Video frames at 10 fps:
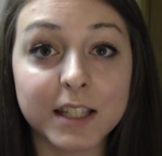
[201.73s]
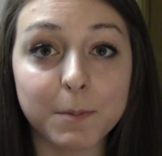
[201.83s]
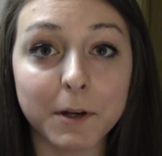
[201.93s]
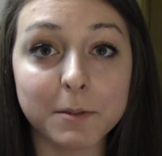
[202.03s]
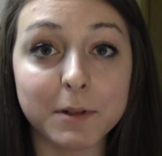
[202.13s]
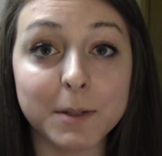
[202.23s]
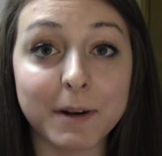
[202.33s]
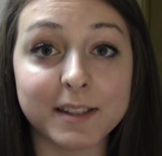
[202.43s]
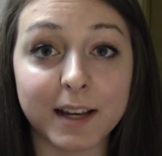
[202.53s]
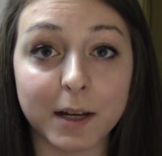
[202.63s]
This brings me to
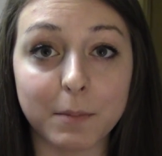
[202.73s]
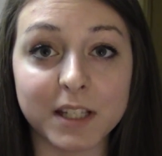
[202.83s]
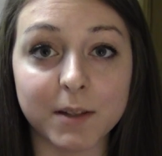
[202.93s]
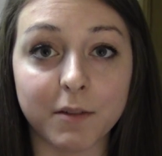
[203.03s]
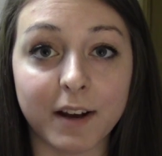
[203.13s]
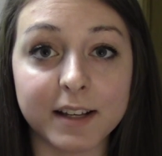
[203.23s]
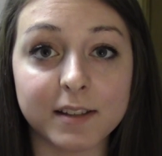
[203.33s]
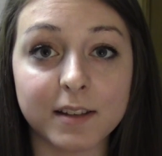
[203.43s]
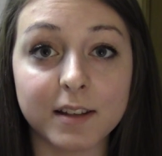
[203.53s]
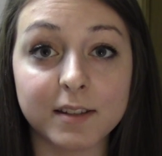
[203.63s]
my second piece of
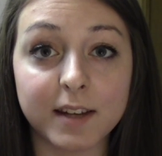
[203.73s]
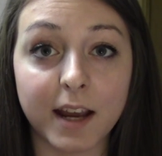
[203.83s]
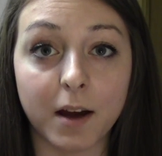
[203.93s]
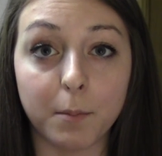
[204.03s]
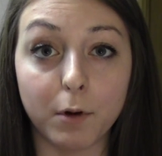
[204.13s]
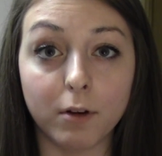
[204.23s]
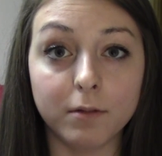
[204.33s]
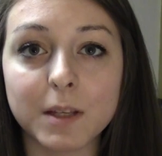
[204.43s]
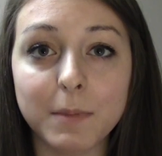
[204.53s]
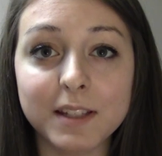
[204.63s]
advice stay humble.
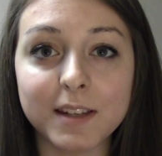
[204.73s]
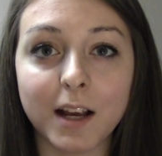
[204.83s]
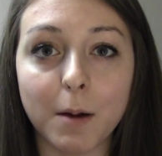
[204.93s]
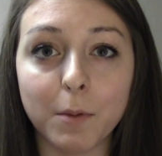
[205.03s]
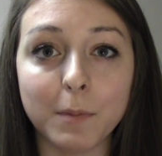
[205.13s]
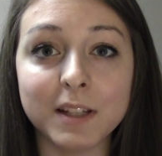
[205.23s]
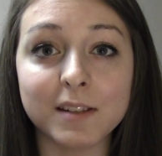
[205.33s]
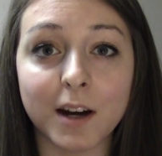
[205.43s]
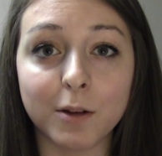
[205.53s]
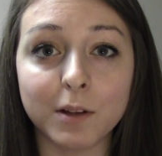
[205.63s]
To me, staying humble means
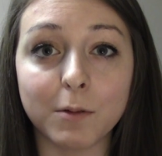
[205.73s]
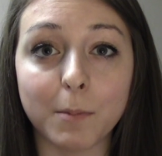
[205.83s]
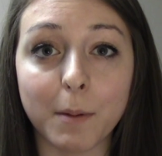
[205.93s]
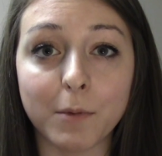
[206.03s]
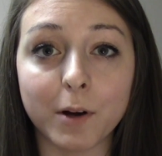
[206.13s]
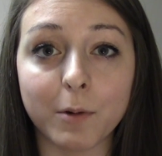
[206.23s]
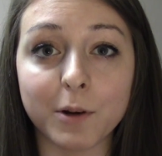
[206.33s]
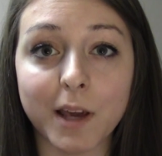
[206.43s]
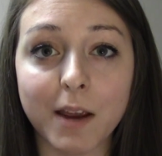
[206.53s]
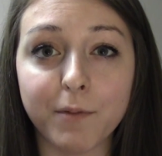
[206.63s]
not only remembering where
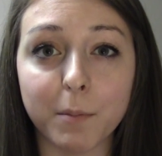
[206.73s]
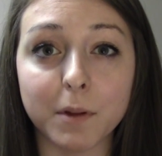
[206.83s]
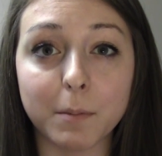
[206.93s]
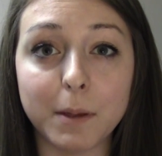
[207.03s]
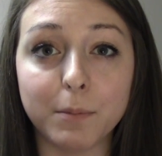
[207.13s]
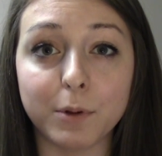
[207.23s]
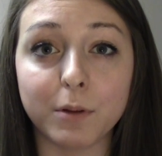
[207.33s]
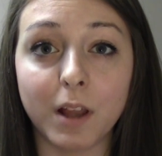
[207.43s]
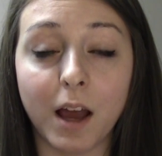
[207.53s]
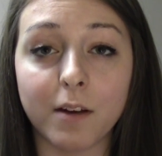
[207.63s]
you came from and the people
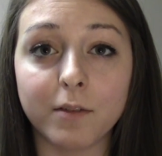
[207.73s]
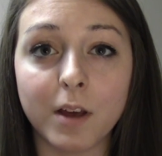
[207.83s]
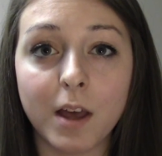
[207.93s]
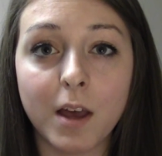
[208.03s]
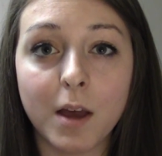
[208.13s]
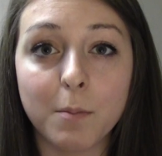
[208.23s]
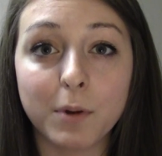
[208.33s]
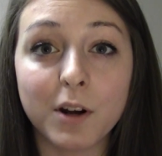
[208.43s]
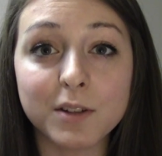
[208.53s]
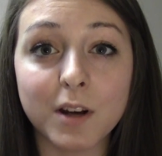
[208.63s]
you love,
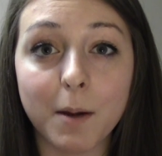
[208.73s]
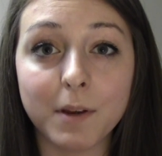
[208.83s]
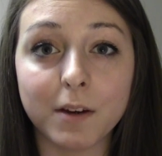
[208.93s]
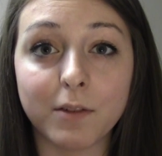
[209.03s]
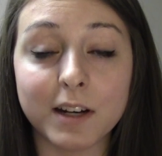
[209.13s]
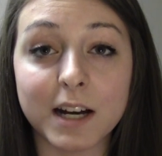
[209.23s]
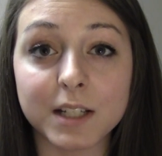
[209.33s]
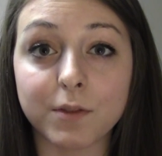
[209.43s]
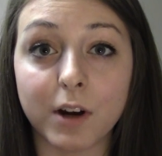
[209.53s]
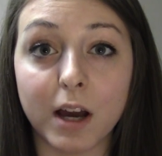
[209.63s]
but also not being afraid to
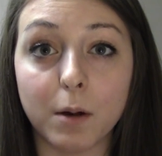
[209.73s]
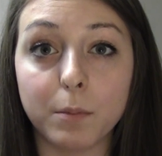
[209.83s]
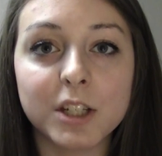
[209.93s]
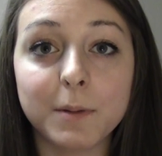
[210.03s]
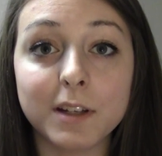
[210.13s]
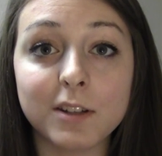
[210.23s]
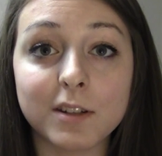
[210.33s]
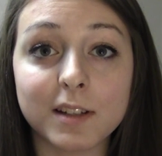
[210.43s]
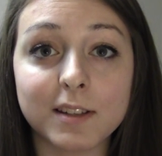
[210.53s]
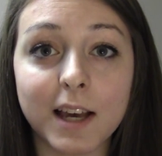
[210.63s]
ask for help. Just because your
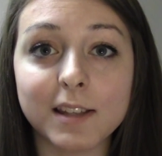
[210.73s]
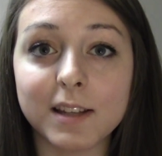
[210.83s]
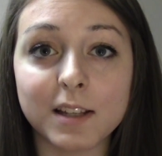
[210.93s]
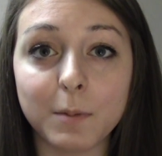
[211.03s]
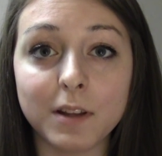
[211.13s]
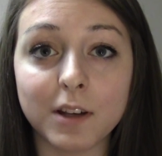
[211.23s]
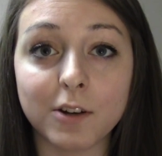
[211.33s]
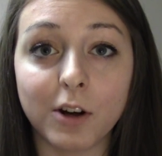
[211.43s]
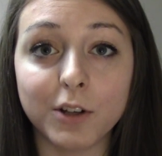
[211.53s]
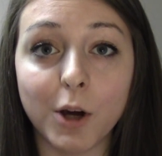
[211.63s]
success doesn't mean that
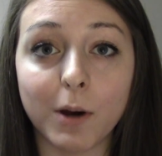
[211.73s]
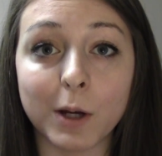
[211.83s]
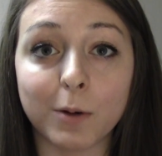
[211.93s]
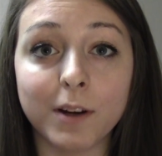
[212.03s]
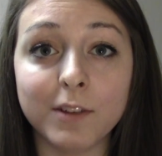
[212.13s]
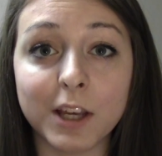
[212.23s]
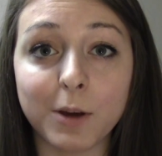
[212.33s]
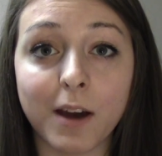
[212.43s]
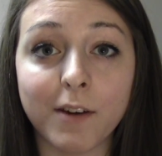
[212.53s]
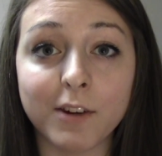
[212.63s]
you're all knowing or even that
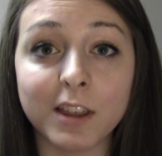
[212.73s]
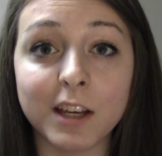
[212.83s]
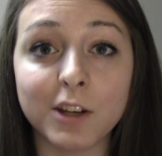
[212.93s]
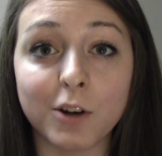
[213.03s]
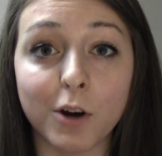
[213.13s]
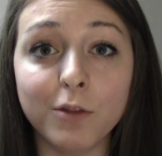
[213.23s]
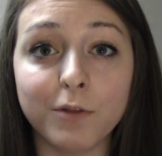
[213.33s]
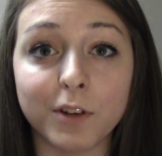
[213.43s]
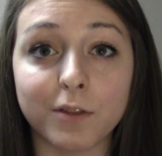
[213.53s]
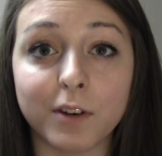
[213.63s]
you have everything in your own
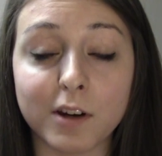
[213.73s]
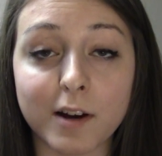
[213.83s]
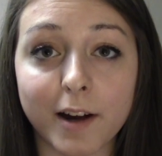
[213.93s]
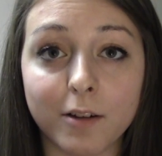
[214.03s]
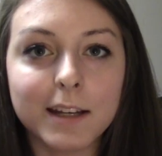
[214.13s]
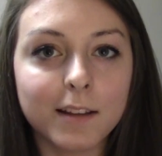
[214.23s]
field figured out.